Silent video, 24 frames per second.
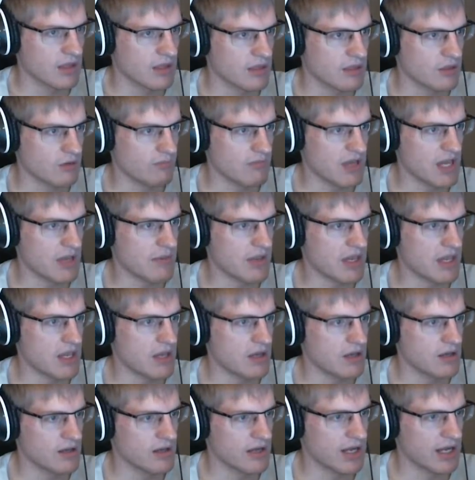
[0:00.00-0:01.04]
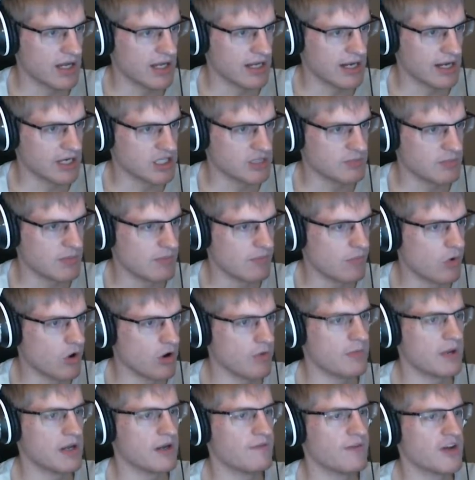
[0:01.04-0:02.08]
So maybe it can actually be more
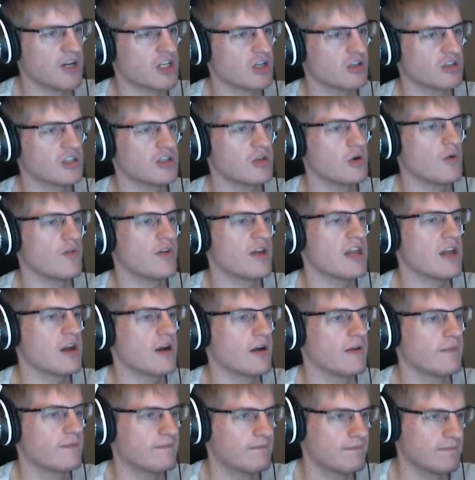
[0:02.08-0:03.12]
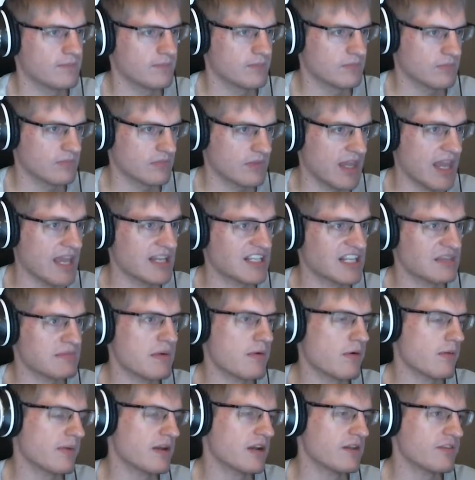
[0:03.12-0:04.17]
beneficial to go over here. It can be
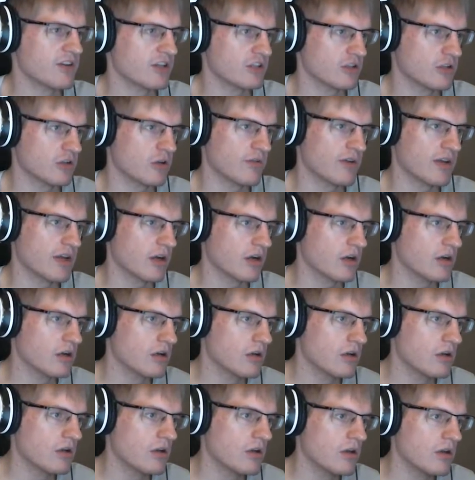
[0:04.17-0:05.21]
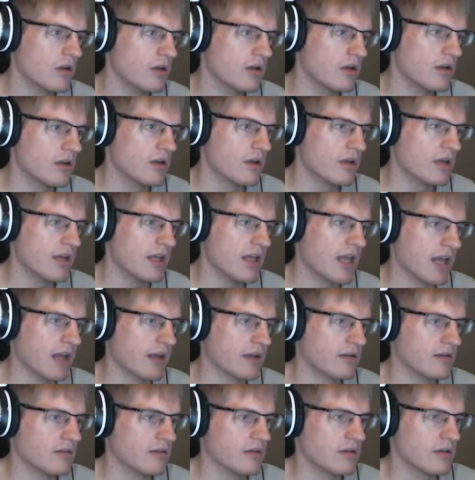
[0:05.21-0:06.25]
more beneficial to go over here. Eh.
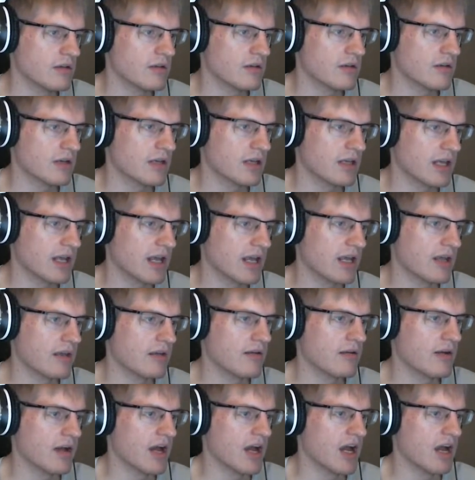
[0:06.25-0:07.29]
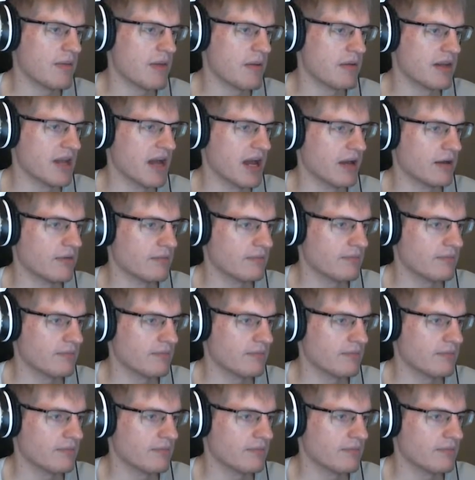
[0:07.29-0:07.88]
Can I? Uh, maybe not.